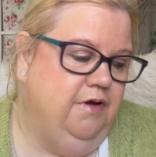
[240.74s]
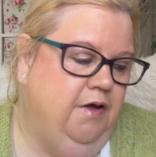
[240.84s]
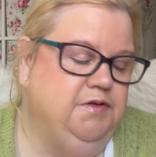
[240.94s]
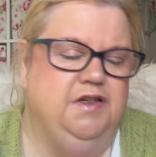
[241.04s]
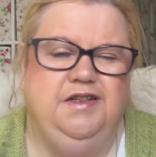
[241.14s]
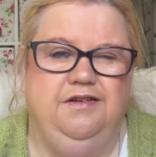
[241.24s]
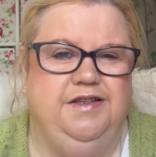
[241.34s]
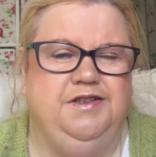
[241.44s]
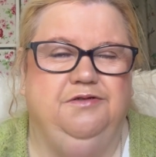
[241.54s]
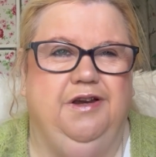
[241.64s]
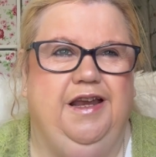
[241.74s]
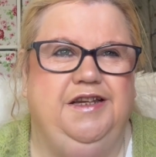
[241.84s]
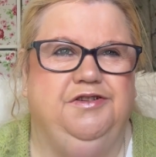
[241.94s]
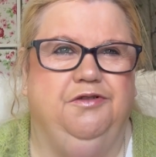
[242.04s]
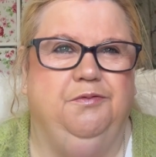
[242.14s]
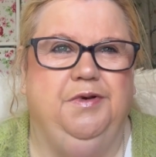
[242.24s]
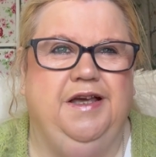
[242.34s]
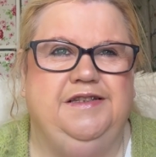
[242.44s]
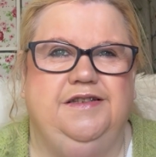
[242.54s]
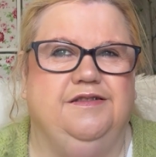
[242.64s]
was going to tell you the story later on, but
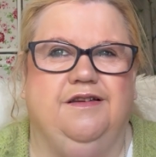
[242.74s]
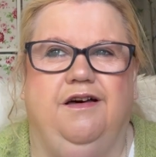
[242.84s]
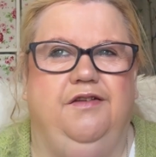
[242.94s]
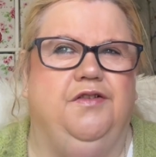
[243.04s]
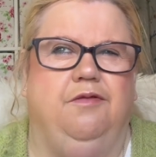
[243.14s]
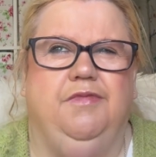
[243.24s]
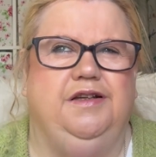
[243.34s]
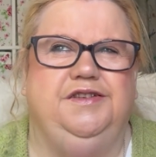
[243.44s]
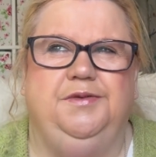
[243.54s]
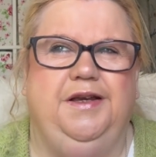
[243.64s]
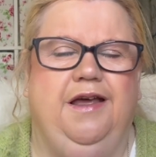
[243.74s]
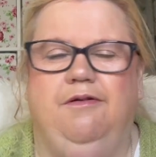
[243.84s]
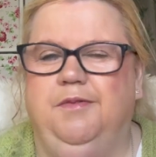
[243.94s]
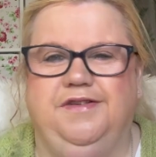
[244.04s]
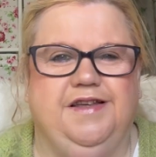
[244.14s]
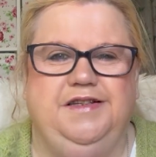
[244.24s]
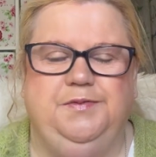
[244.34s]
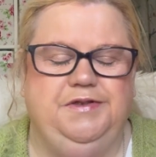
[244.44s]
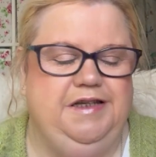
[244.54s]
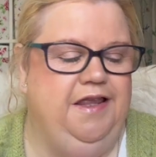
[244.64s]
as it's kind of come around to it now, I'm just going to
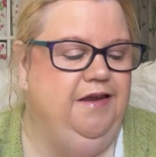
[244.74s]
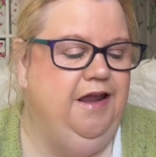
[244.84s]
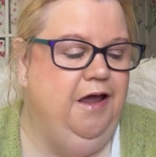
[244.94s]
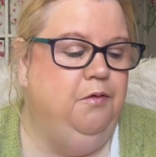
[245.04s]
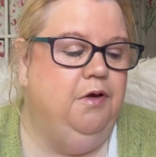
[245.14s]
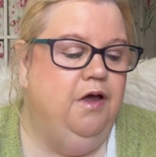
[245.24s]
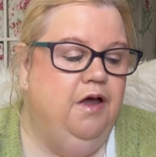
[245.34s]
put it in now.